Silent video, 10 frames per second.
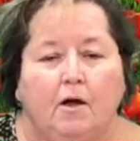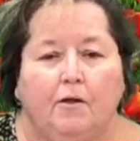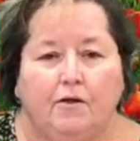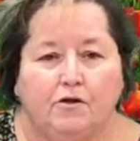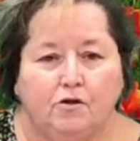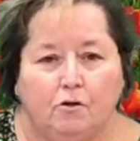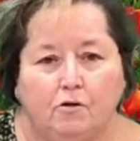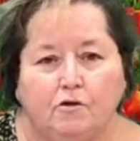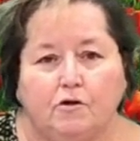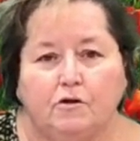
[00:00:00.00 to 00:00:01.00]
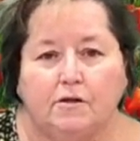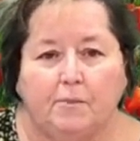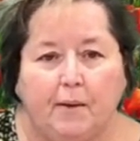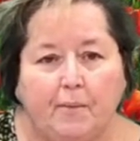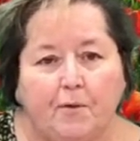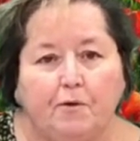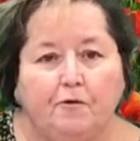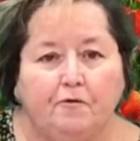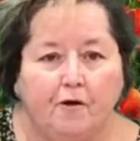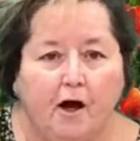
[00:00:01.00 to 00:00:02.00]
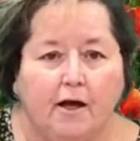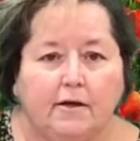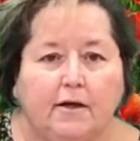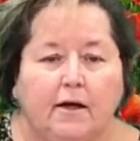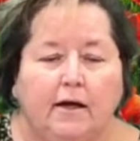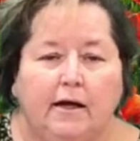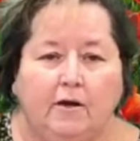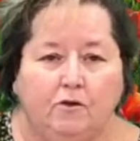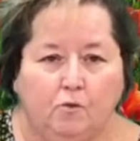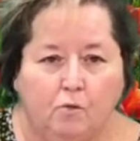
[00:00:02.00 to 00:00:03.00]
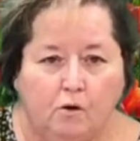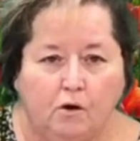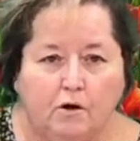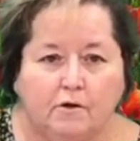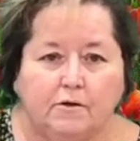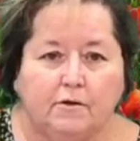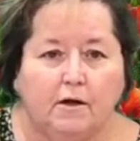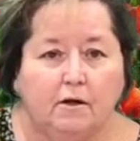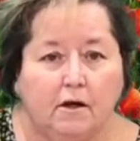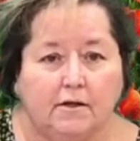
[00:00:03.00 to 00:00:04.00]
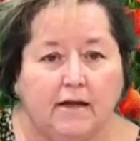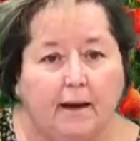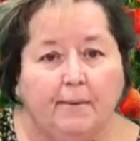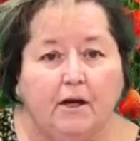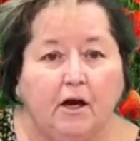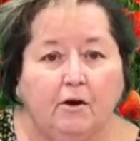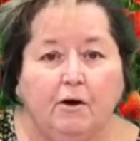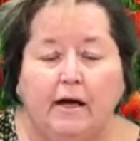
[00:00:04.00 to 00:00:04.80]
the soldiers, the people who fought in the wars a long time ago,